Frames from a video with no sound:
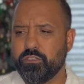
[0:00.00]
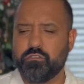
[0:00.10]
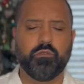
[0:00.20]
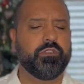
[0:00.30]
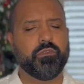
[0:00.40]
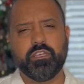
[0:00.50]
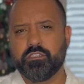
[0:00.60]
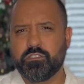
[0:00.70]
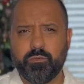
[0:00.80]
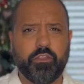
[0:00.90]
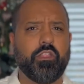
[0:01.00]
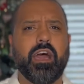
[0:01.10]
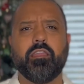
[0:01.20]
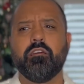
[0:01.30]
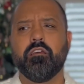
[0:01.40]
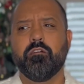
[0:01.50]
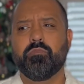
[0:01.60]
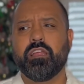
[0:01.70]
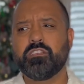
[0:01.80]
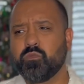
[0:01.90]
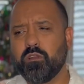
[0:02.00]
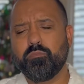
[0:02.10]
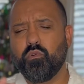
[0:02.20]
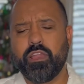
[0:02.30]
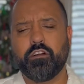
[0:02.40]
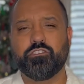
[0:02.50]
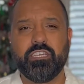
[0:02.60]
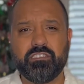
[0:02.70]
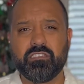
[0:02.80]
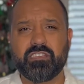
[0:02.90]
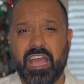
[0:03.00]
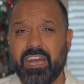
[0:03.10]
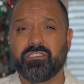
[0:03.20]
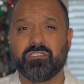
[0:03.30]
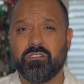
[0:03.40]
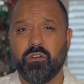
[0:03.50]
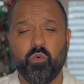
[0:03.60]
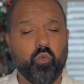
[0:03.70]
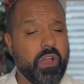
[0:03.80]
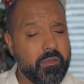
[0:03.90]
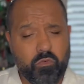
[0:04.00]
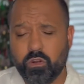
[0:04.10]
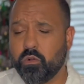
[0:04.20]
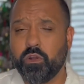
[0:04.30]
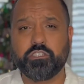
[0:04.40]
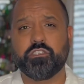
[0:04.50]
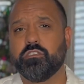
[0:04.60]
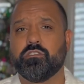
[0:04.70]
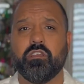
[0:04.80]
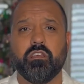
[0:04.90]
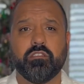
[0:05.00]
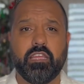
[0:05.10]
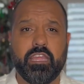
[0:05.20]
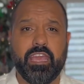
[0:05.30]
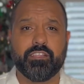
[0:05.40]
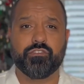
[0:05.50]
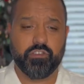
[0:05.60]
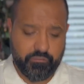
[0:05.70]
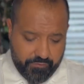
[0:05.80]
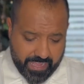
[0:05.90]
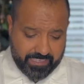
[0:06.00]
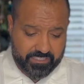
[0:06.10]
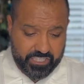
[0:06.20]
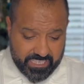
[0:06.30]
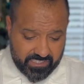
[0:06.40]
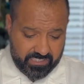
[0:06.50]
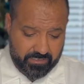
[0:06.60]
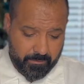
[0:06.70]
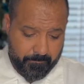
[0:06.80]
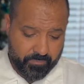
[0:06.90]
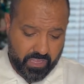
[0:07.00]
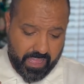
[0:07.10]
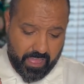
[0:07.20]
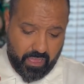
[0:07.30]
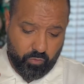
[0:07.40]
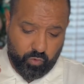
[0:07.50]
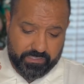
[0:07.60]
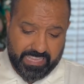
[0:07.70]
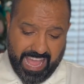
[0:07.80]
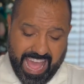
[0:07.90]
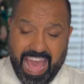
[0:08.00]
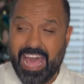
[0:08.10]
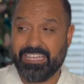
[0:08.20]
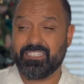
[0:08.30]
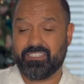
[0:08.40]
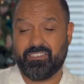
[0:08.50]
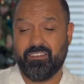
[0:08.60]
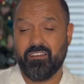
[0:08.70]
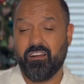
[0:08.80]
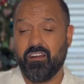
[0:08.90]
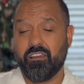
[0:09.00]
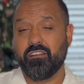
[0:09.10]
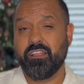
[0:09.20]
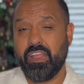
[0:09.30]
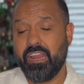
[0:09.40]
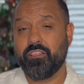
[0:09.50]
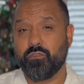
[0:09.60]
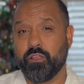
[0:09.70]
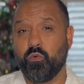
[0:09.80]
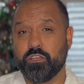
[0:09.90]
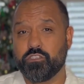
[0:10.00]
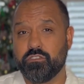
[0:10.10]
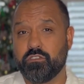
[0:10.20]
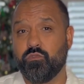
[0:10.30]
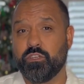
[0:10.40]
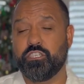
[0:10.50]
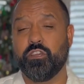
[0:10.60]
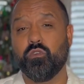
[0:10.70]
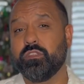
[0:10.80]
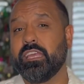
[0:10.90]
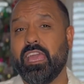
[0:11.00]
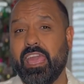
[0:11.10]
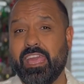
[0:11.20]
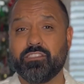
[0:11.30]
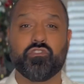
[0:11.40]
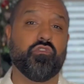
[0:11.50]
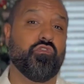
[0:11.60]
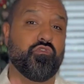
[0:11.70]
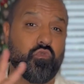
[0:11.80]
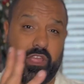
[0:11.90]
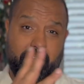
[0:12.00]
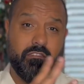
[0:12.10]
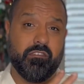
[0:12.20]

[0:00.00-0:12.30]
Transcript: Do we do this? Do we do that? But I just want to point out, Jesus asked way more questions than he answered. In fact, Jesus was asked 183 questions, of which he only answered three.